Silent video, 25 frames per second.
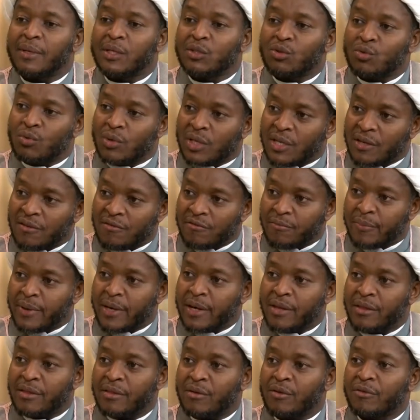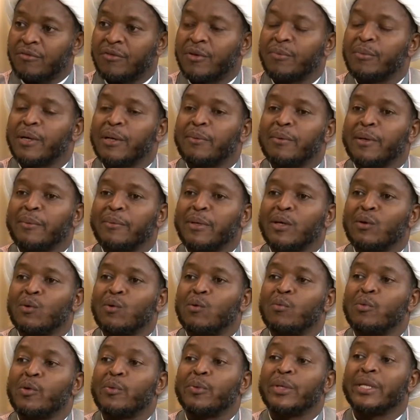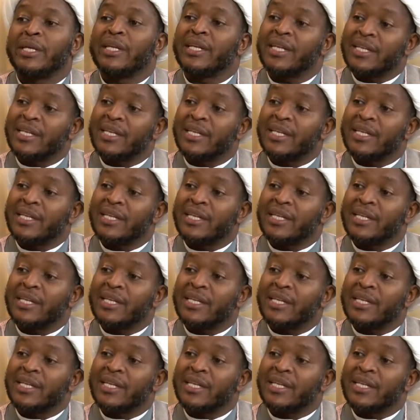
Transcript: to give birth of Imam Amir al-Mumineen